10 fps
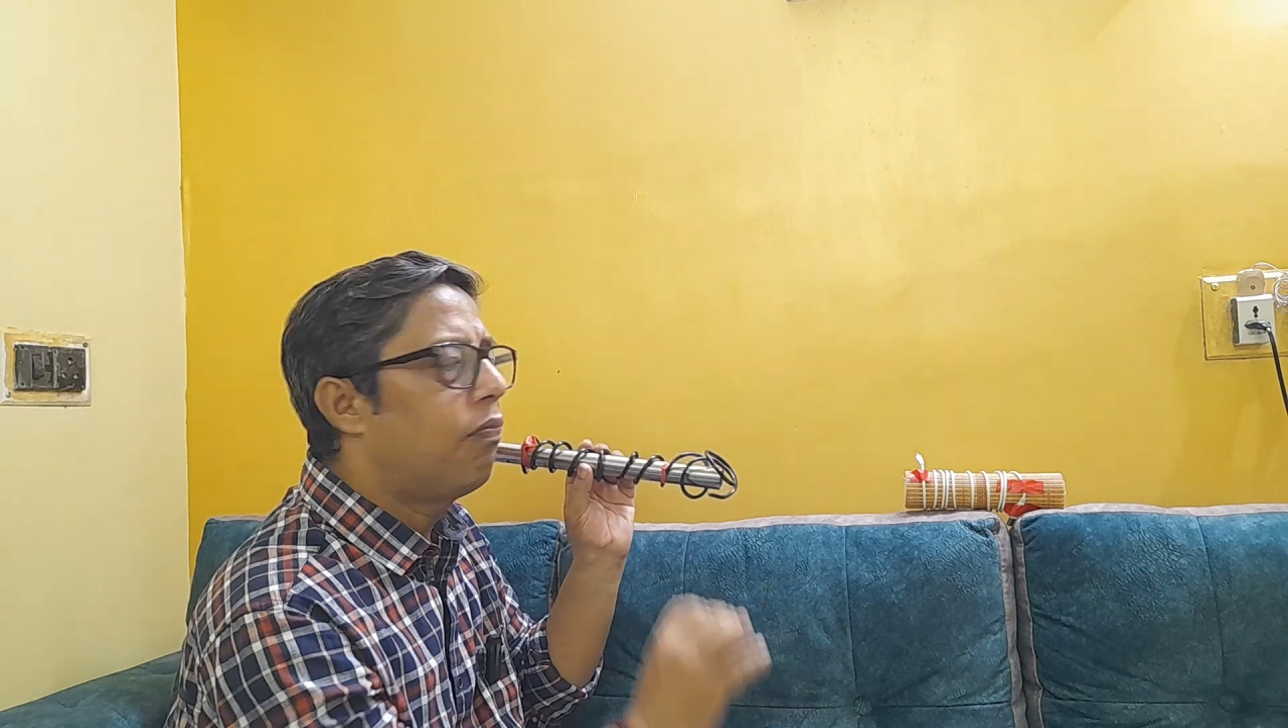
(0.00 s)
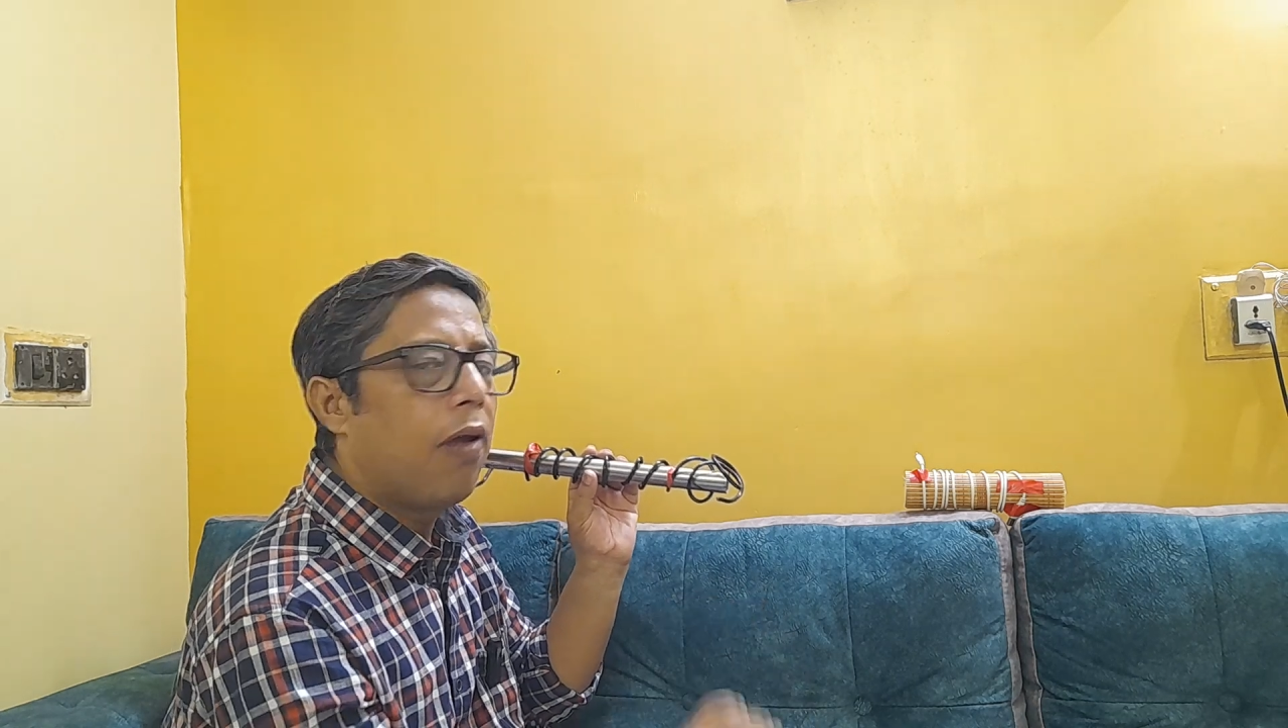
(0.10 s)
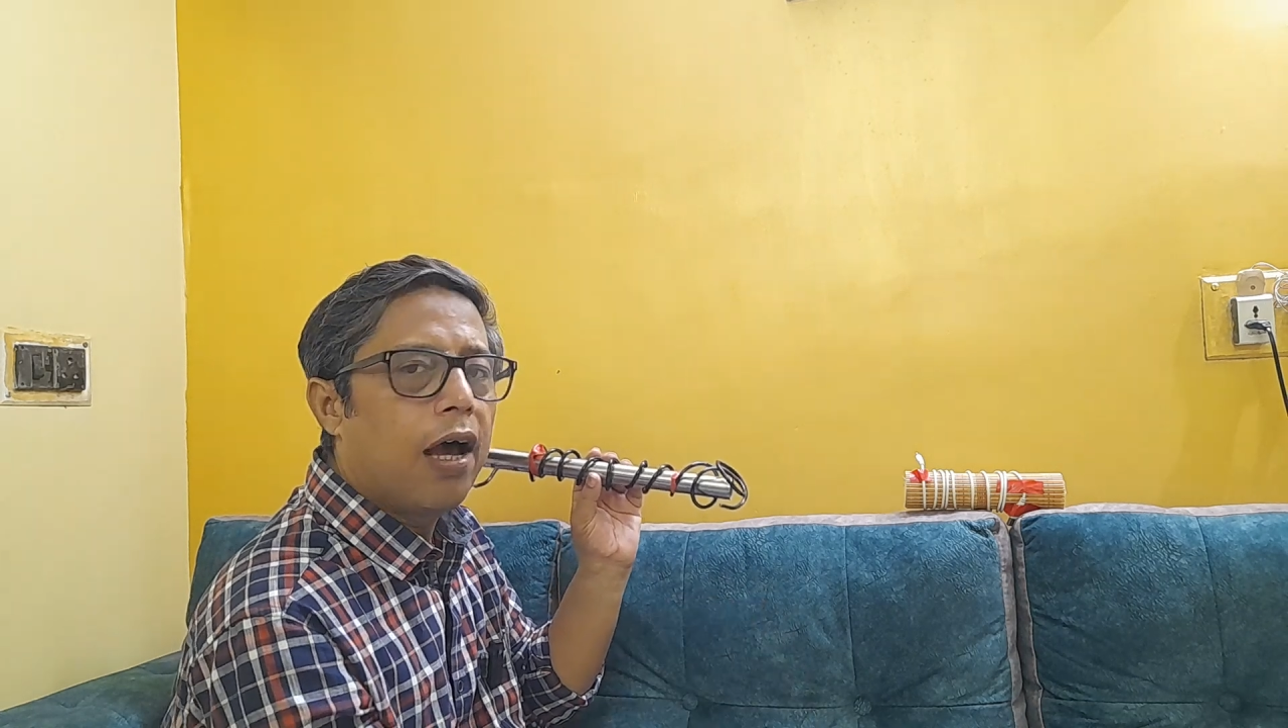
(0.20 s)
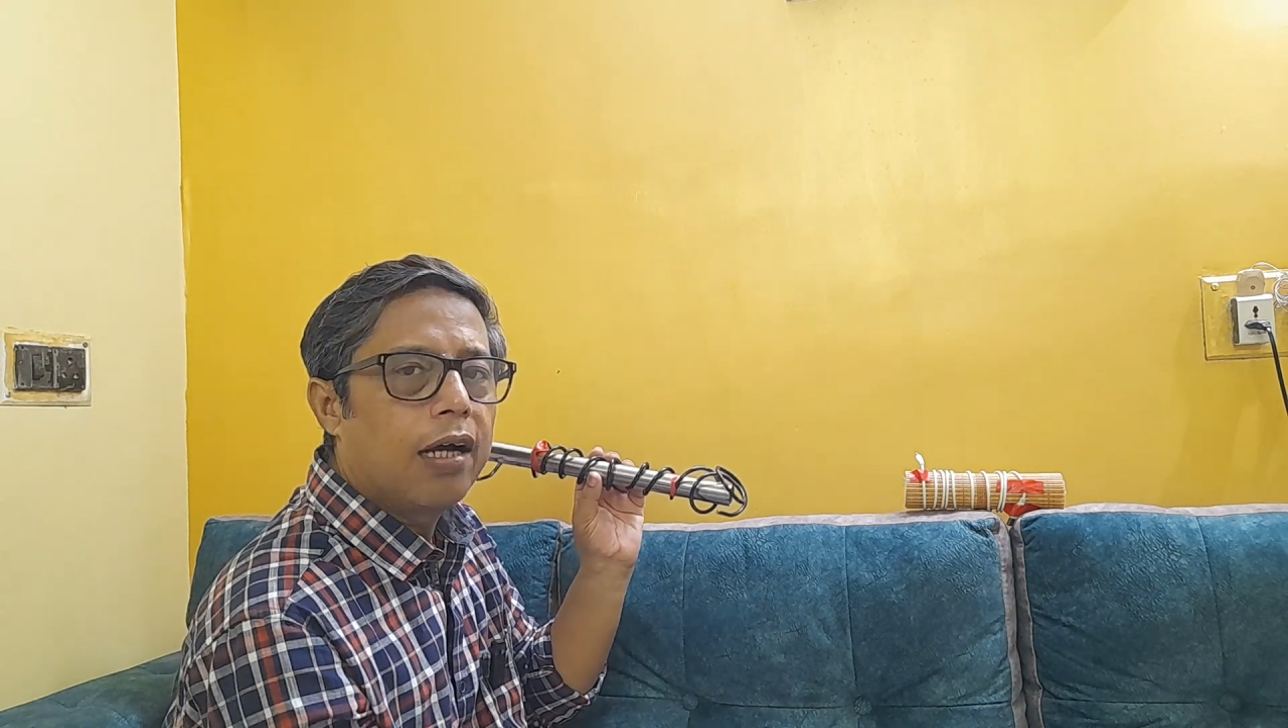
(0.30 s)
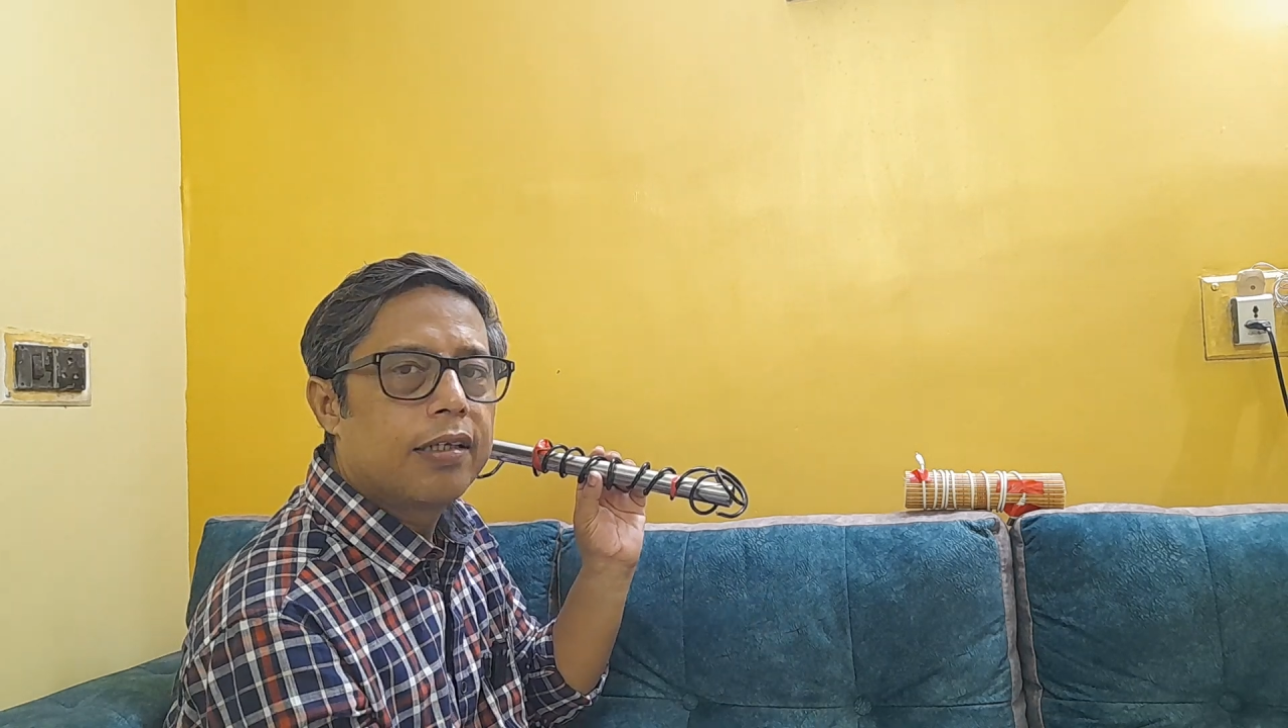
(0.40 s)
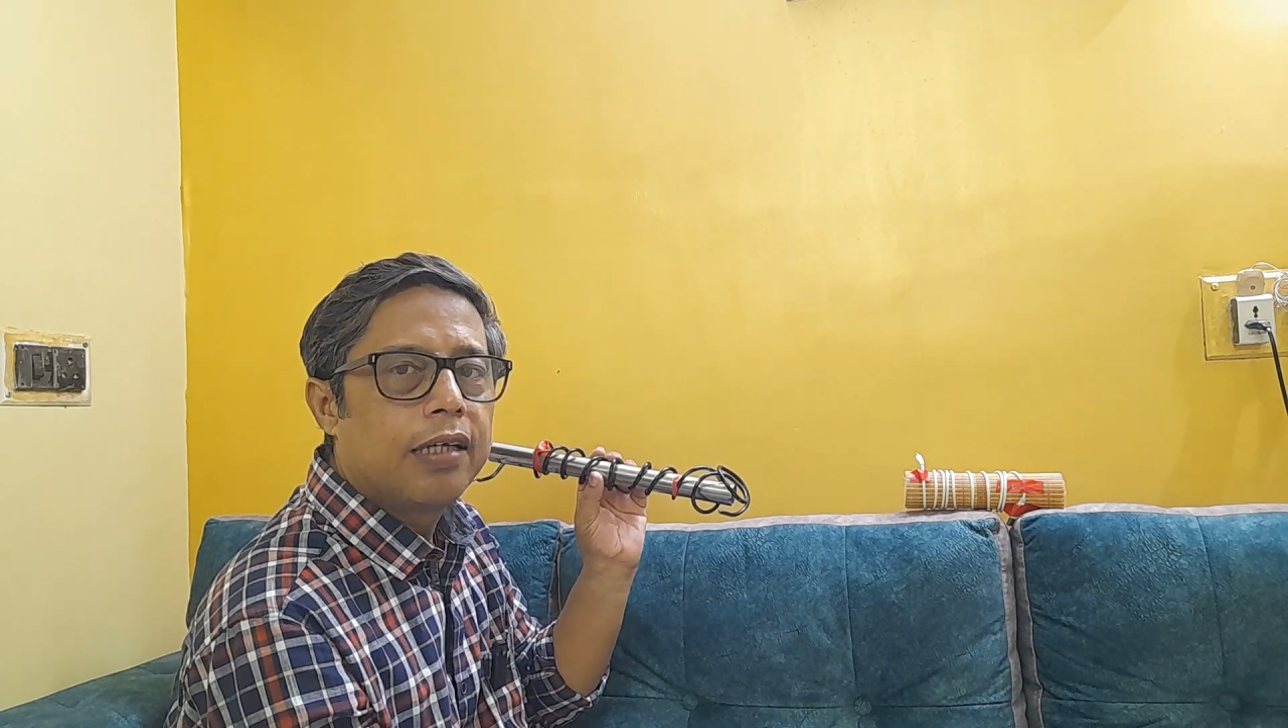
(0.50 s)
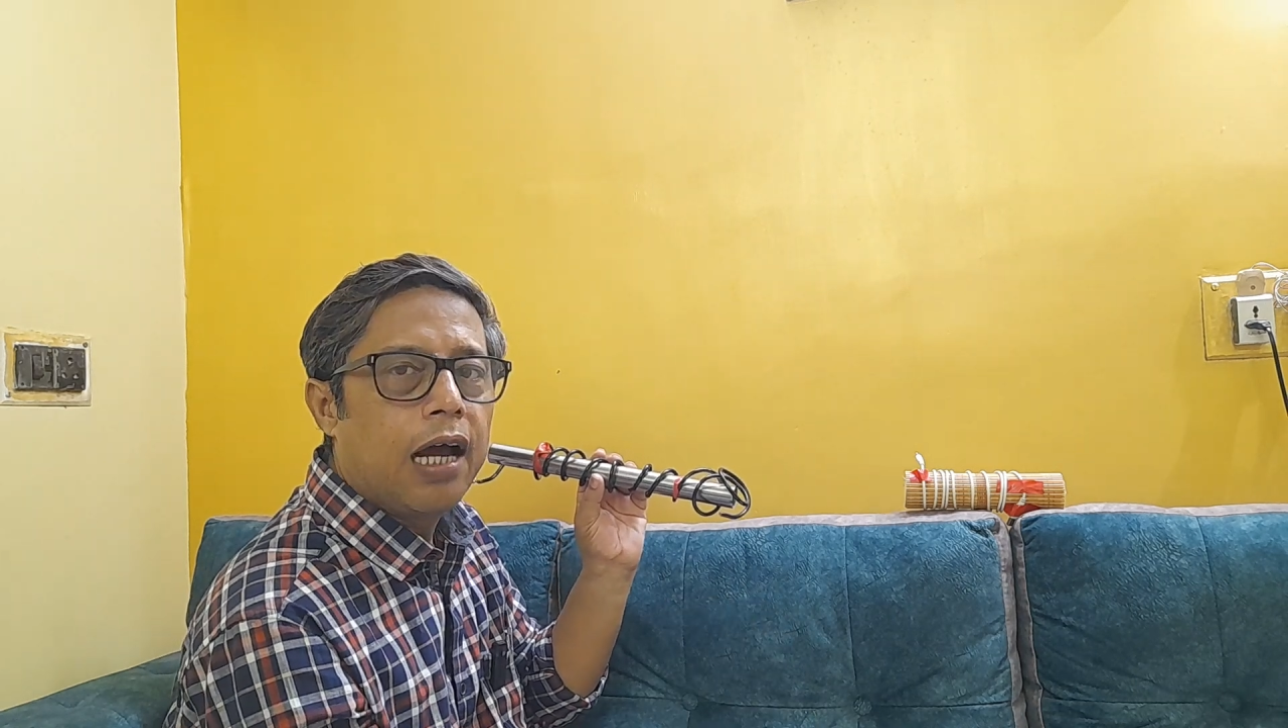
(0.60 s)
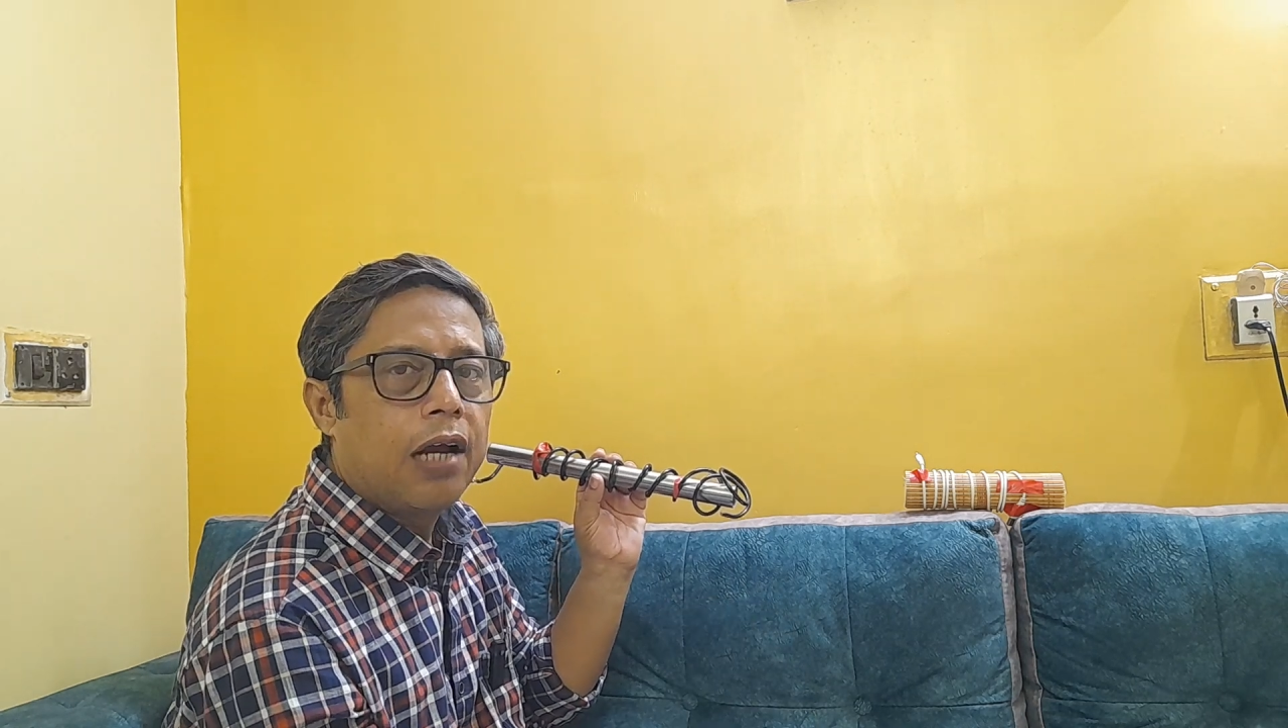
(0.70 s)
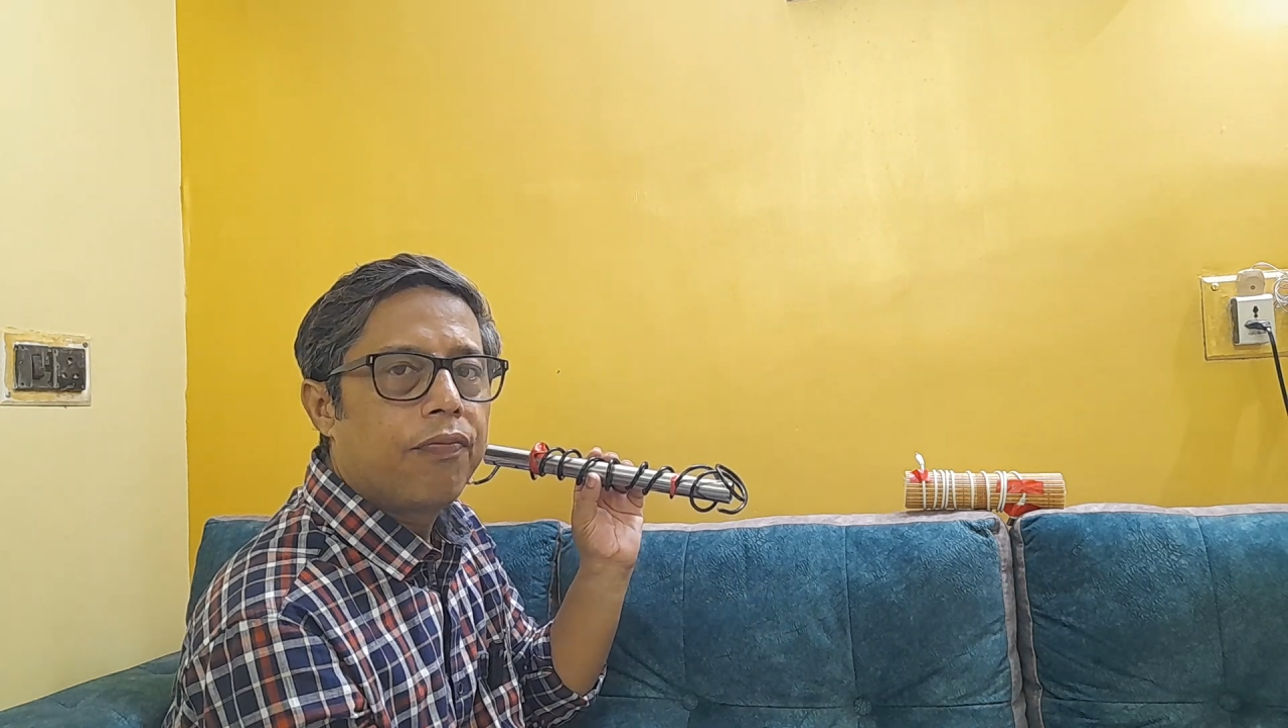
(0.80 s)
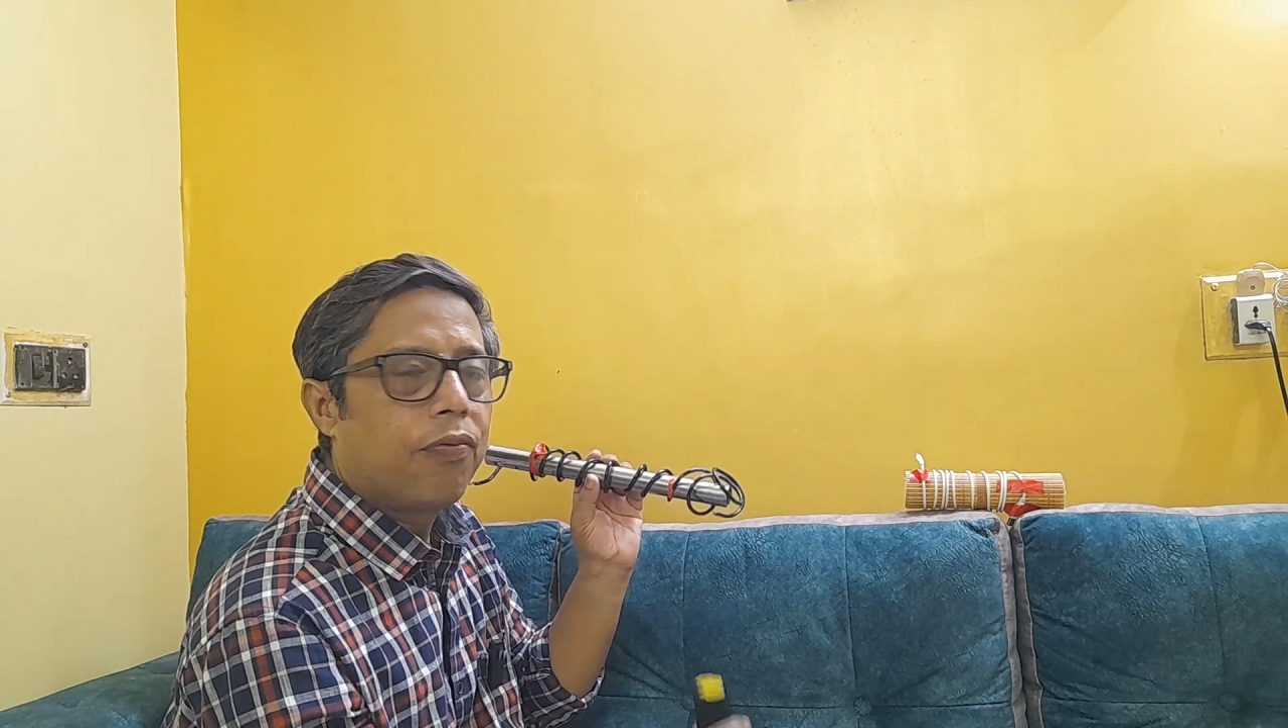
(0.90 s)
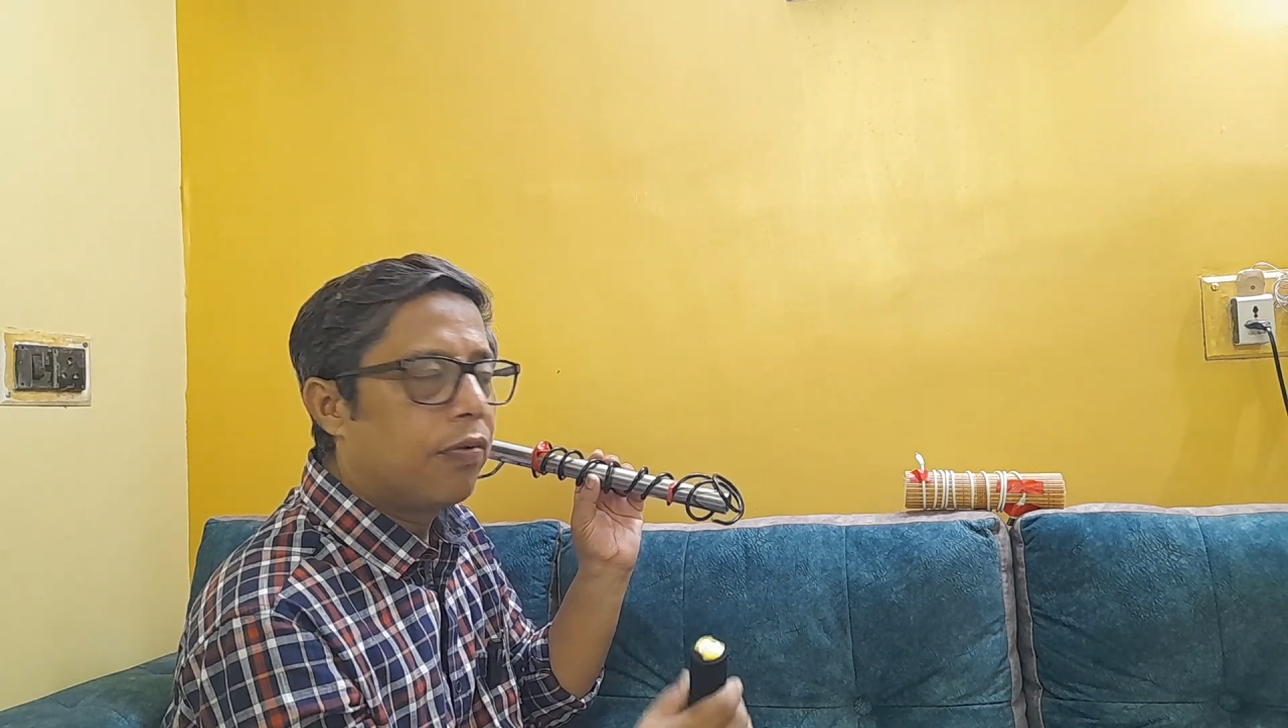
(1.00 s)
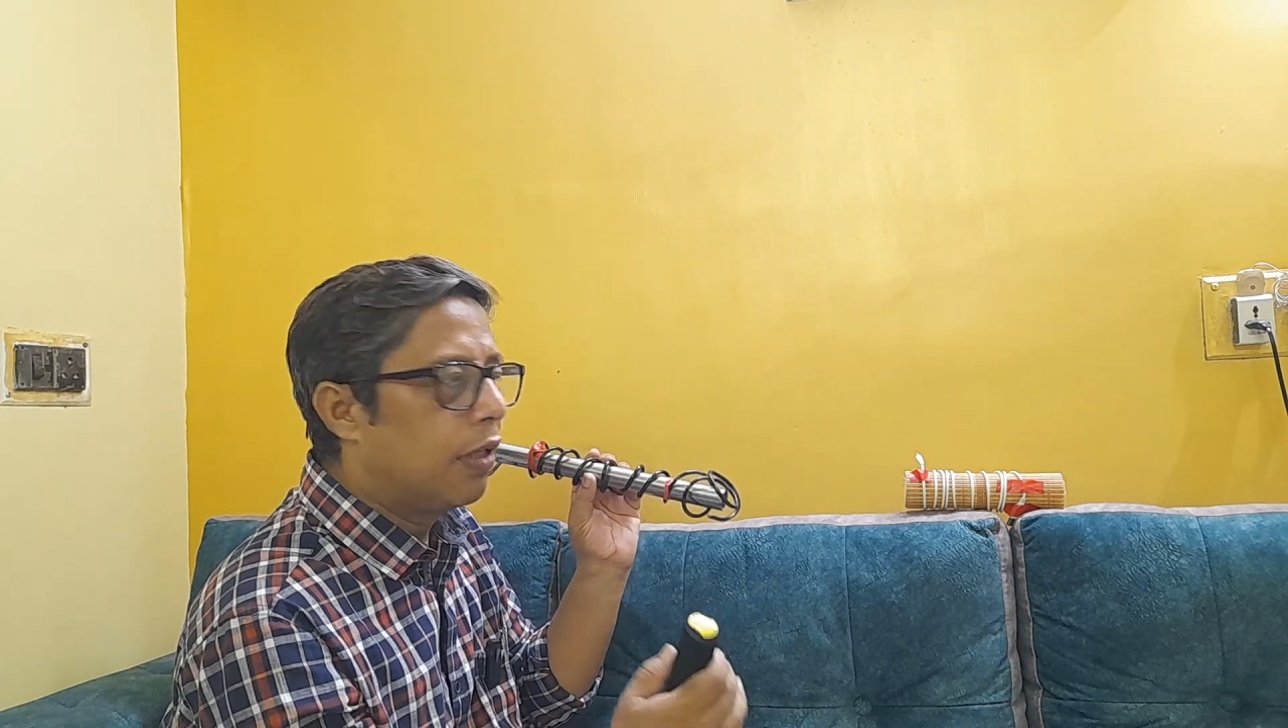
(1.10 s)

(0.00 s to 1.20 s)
flux and